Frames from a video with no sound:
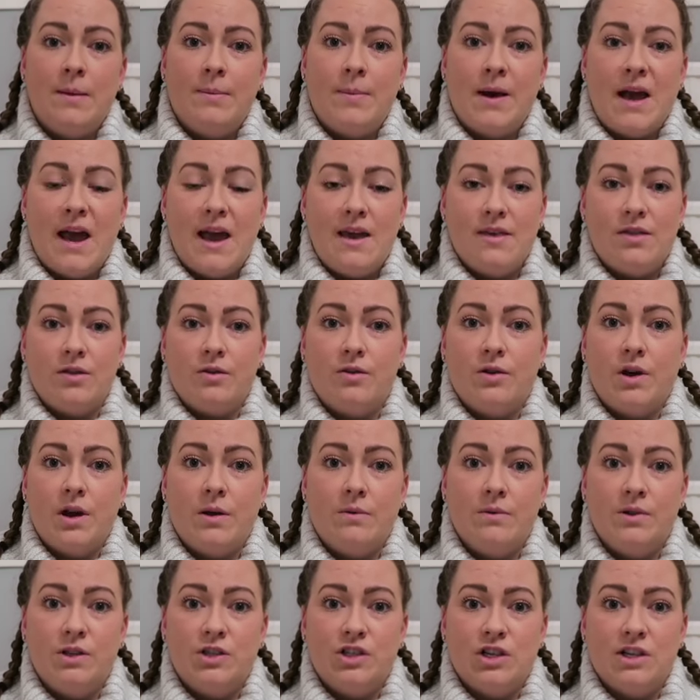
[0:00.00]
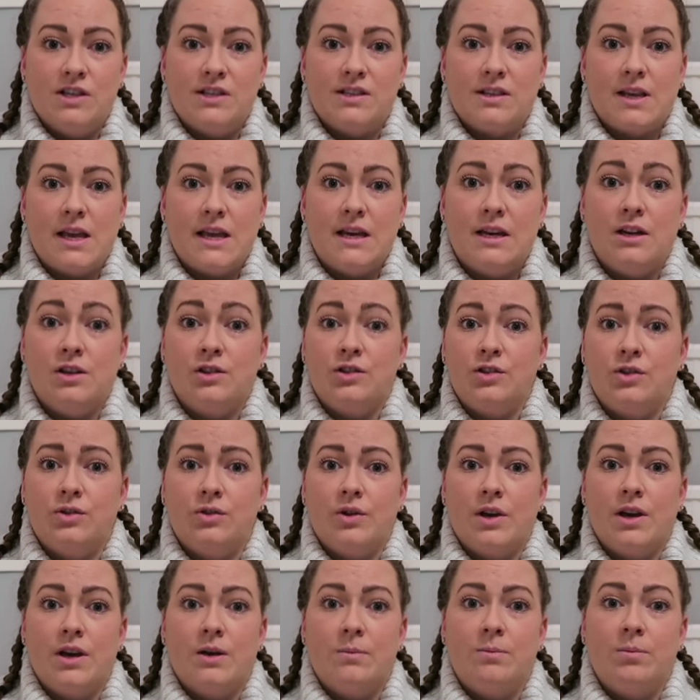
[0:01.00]
but I thought I would just kind of
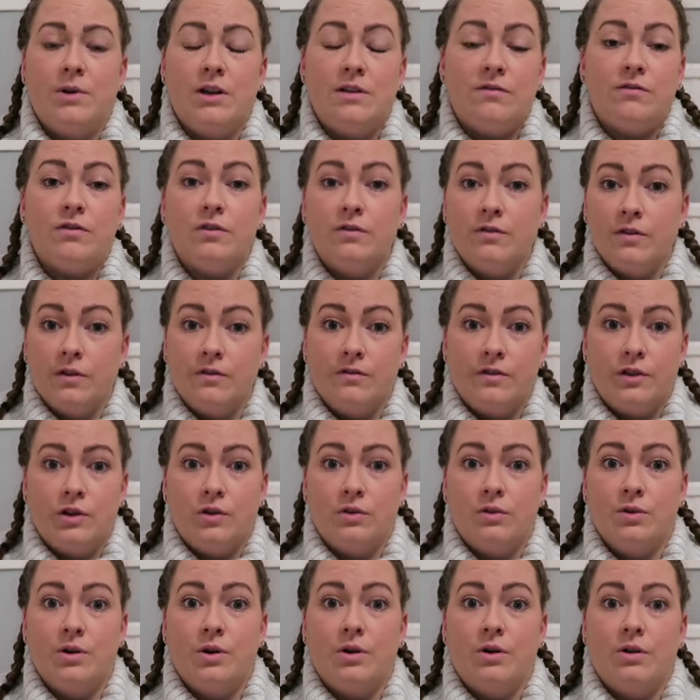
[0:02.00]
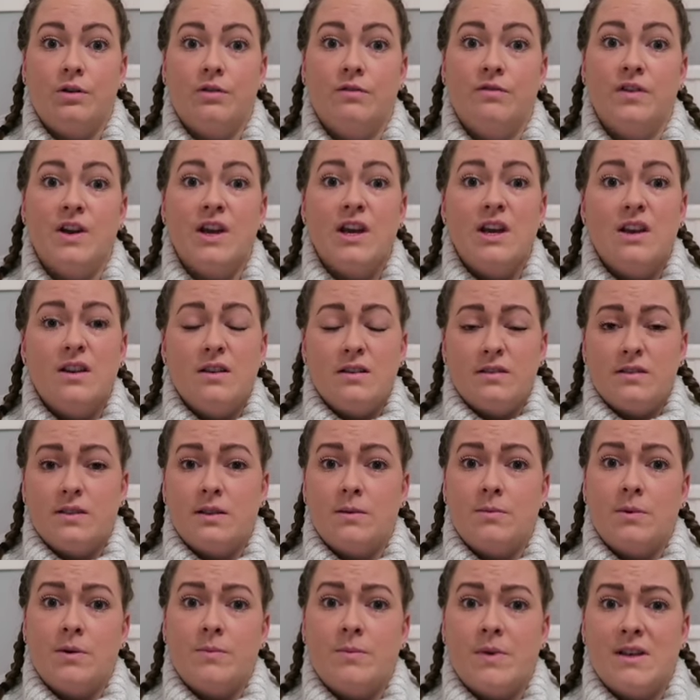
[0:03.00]
do a brief overview of
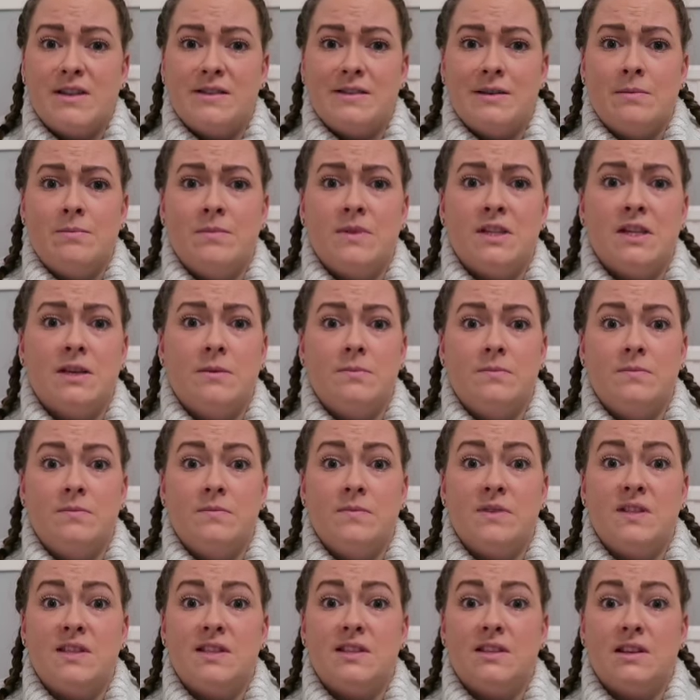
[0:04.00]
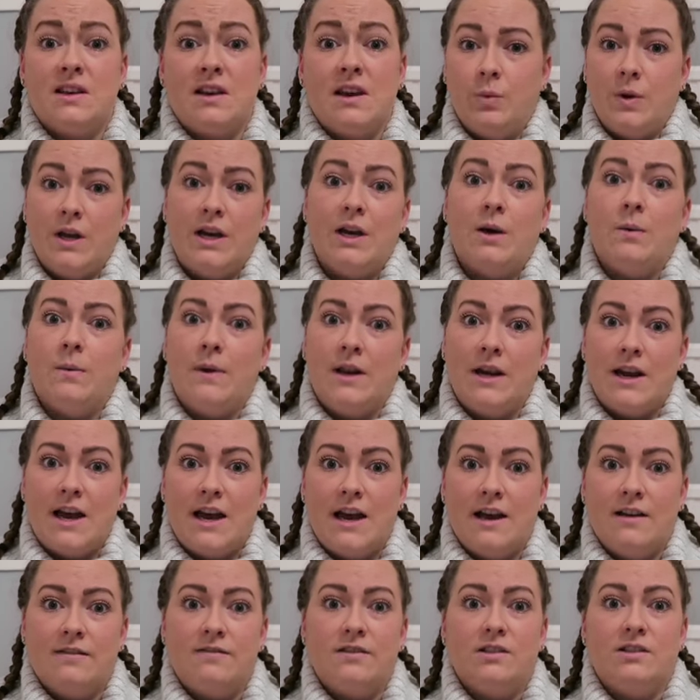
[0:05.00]
some of my symptoms, where I went
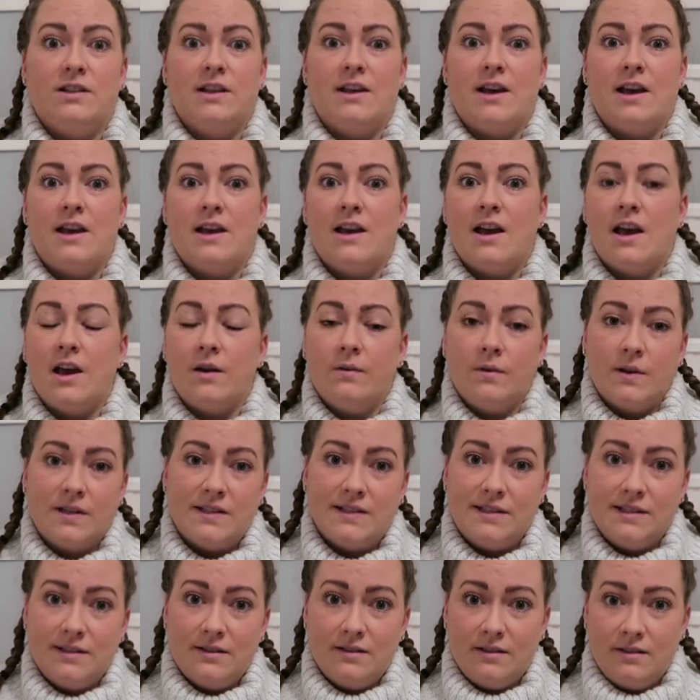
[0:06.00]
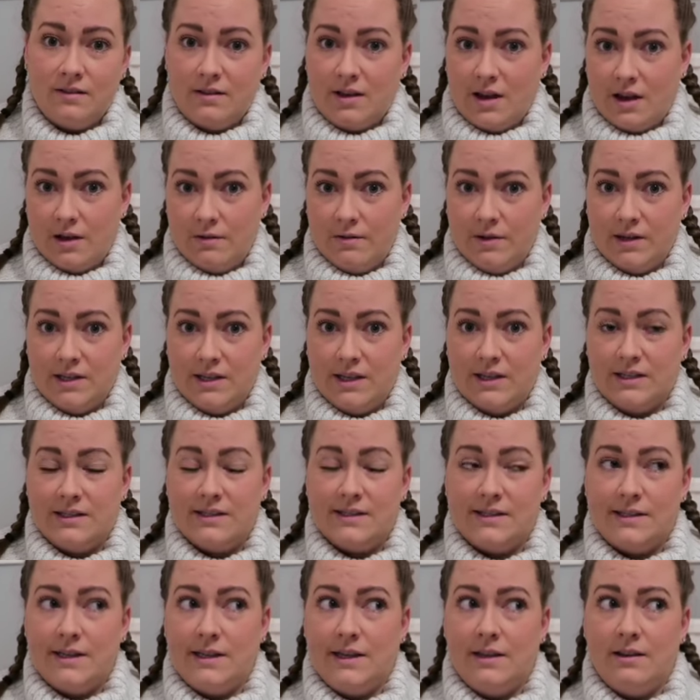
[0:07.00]
after that, how I did
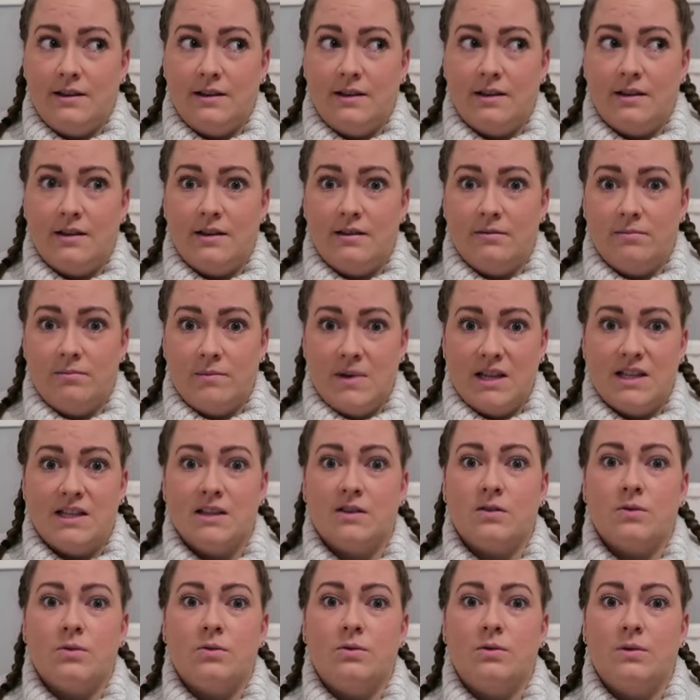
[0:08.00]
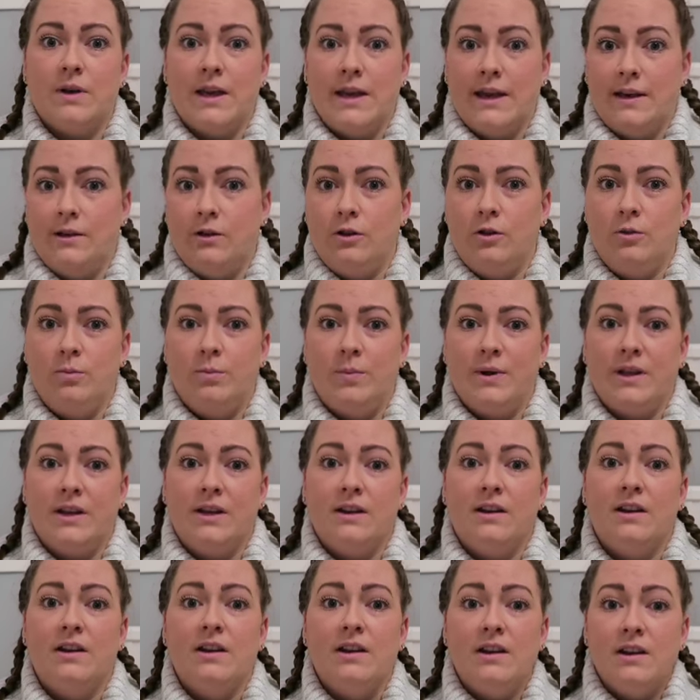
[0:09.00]
seek medical help
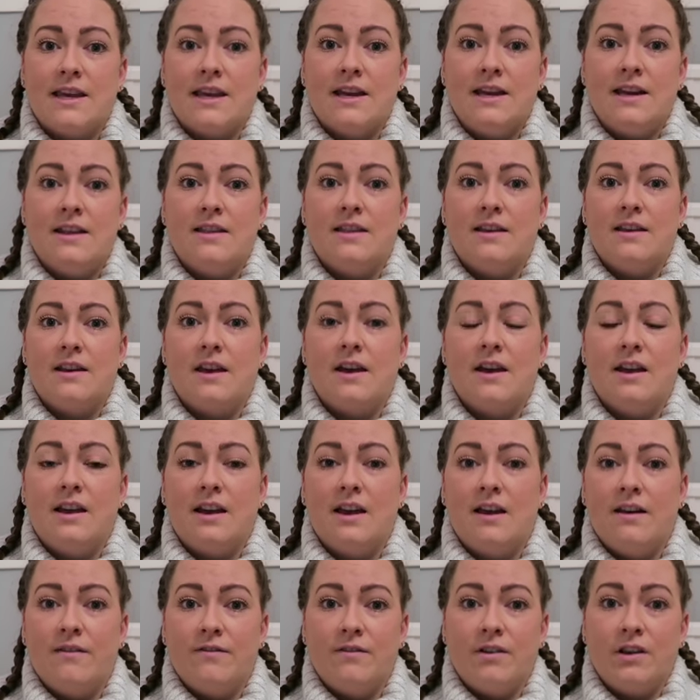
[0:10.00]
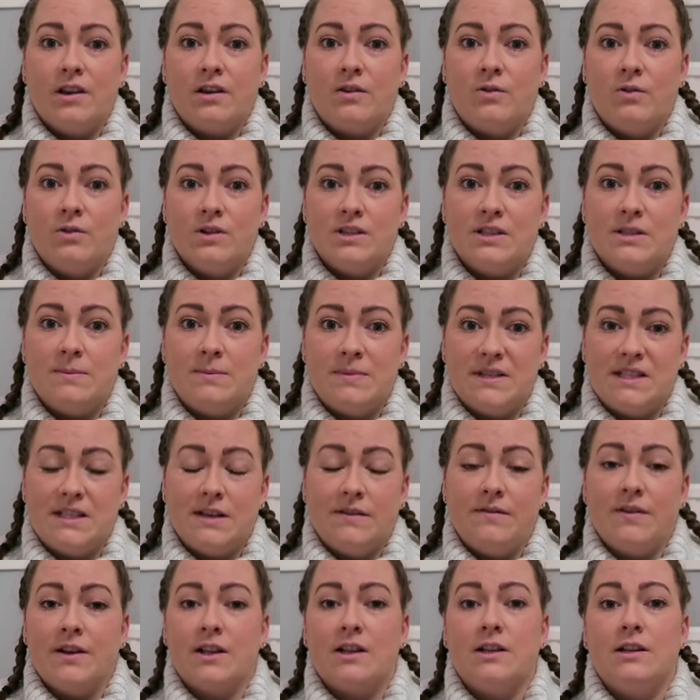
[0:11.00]
and kind of thing. I have got
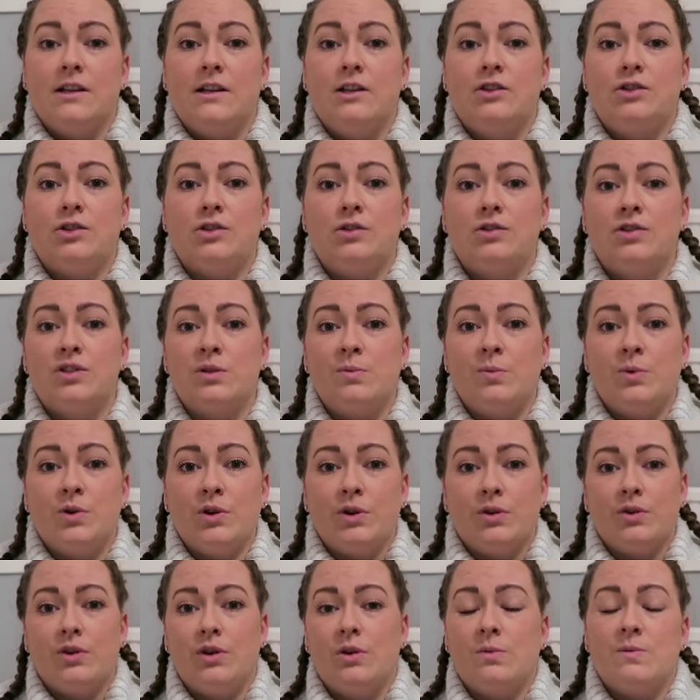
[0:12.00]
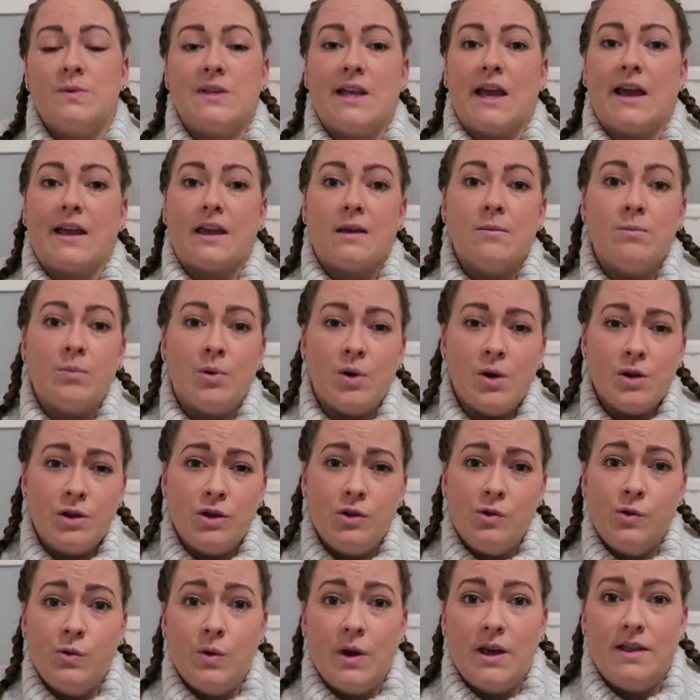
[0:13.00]
specifically two support groups that I can point
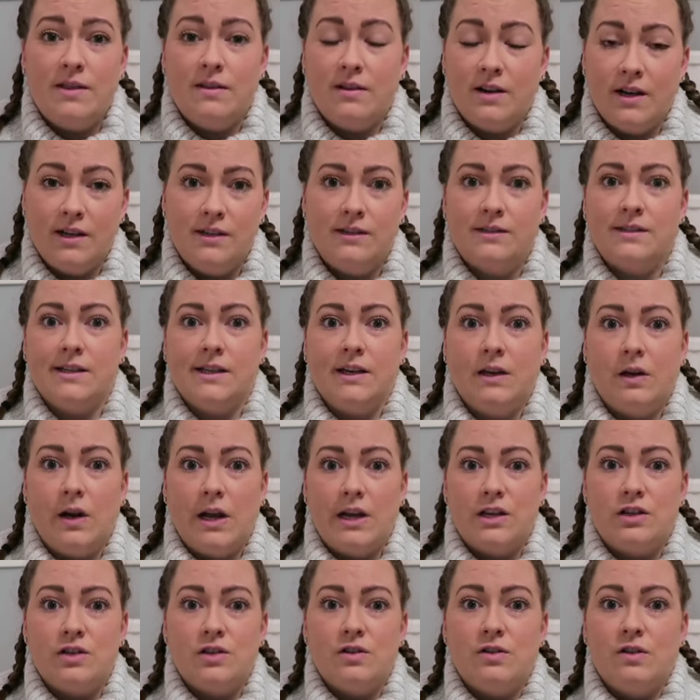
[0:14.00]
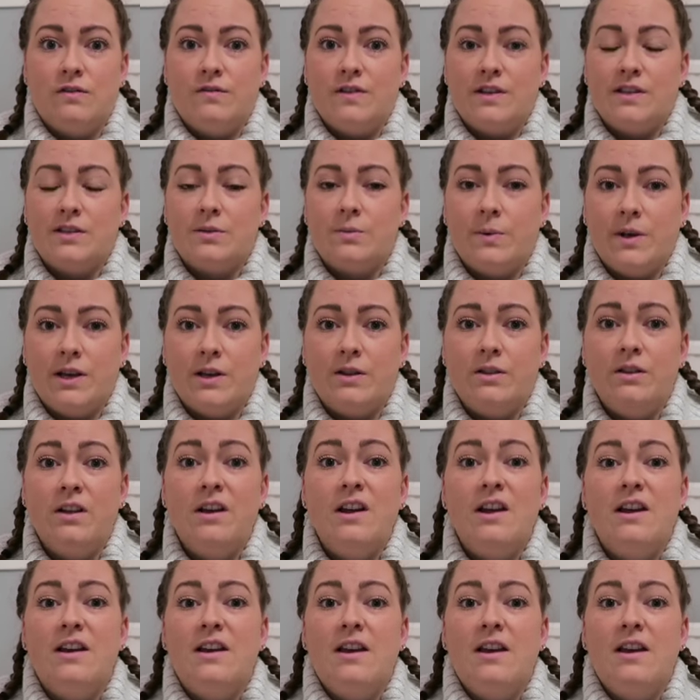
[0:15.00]
you in the right direction of as well.